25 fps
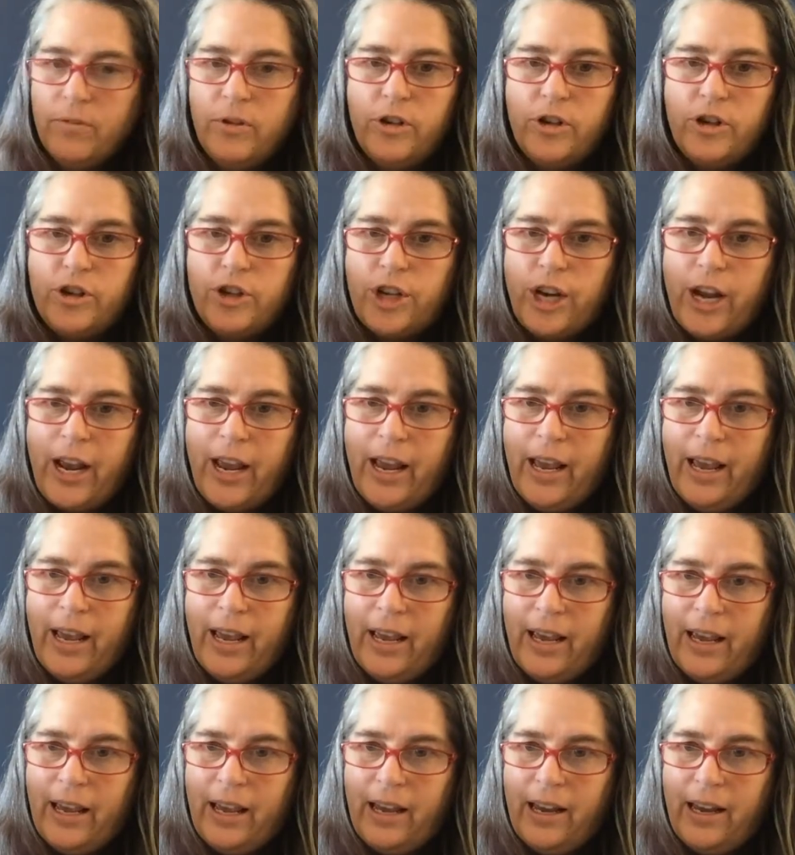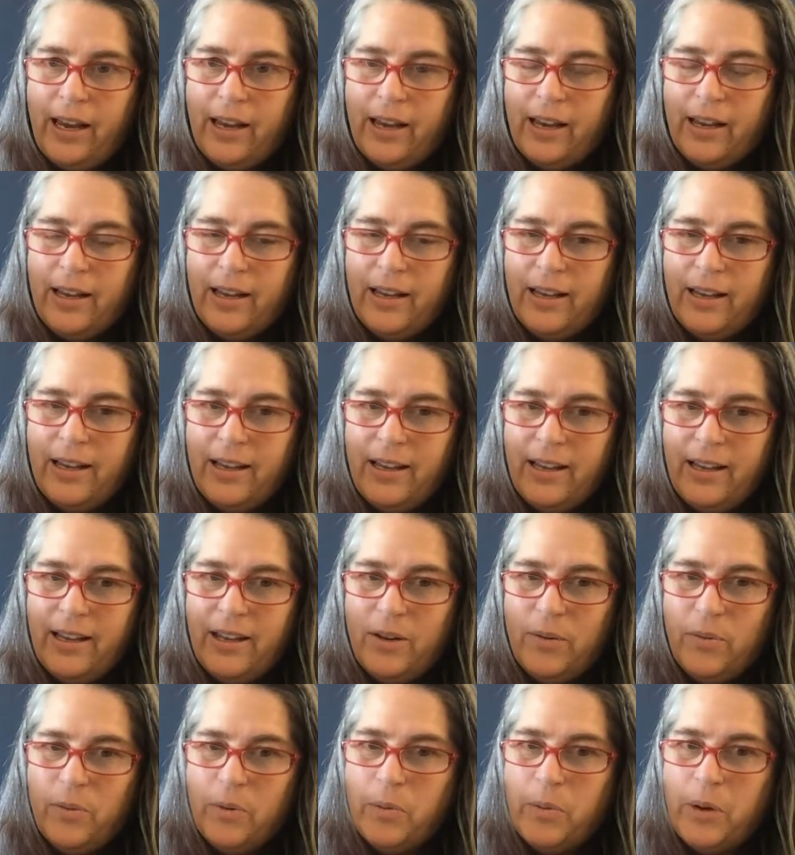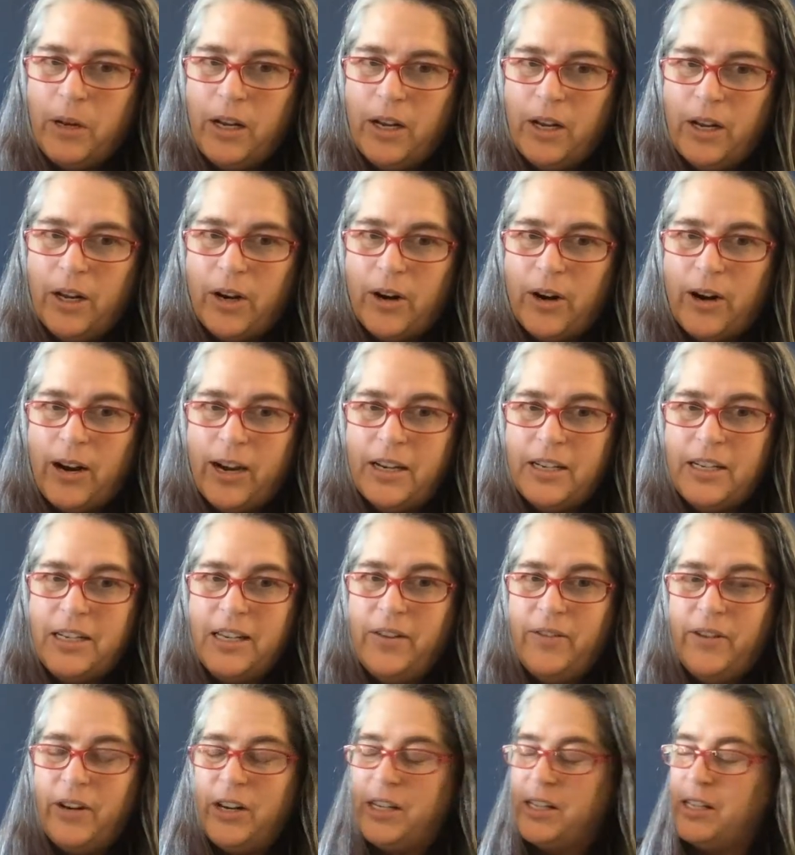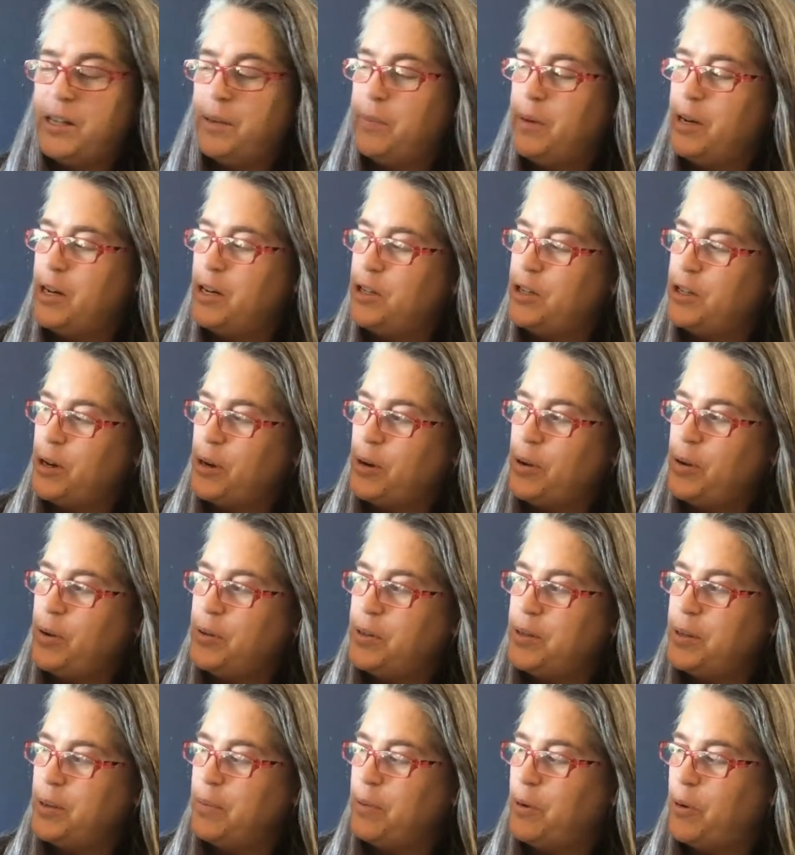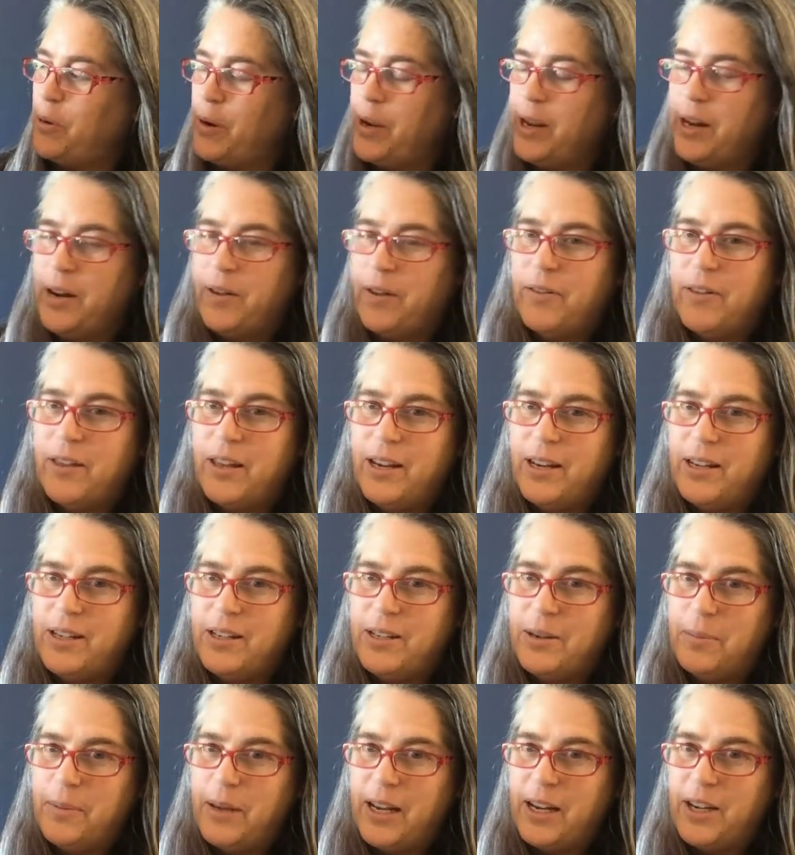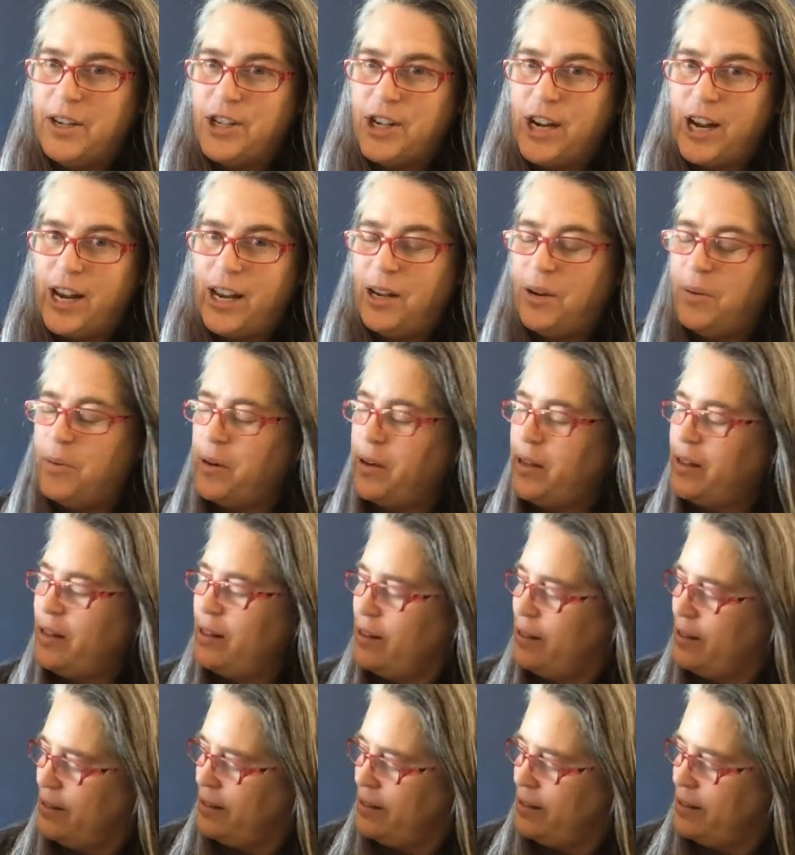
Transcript: J. When we look at our activities, I'm going to show you some creative things to make J with.